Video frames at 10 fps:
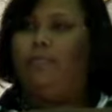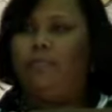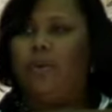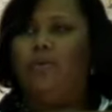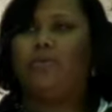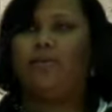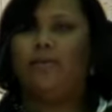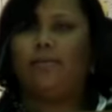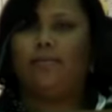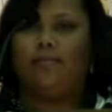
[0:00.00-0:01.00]

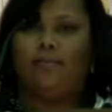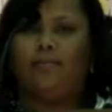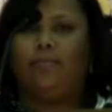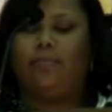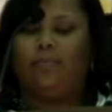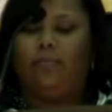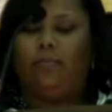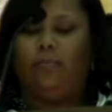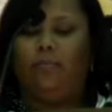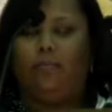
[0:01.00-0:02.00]
Moses,
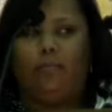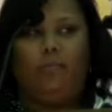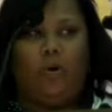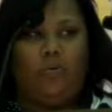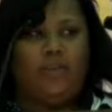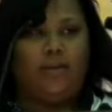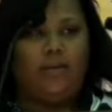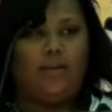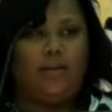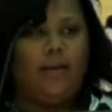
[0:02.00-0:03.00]

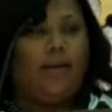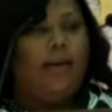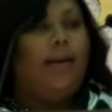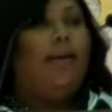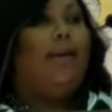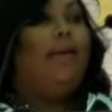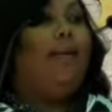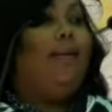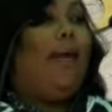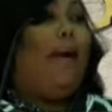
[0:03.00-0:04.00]
Moses.
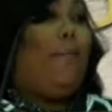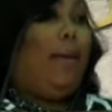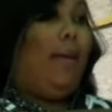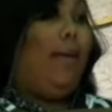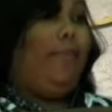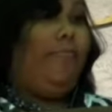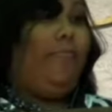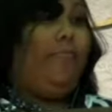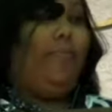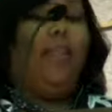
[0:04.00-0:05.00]
Now
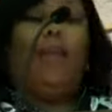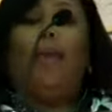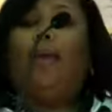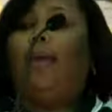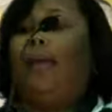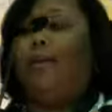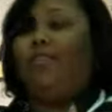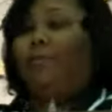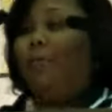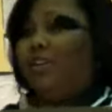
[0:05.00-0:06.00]
me,
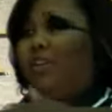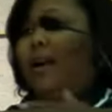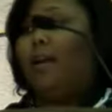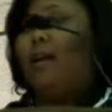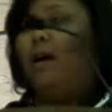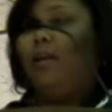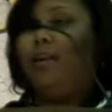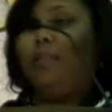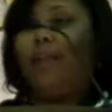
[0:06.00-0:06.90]
if the bush started calling to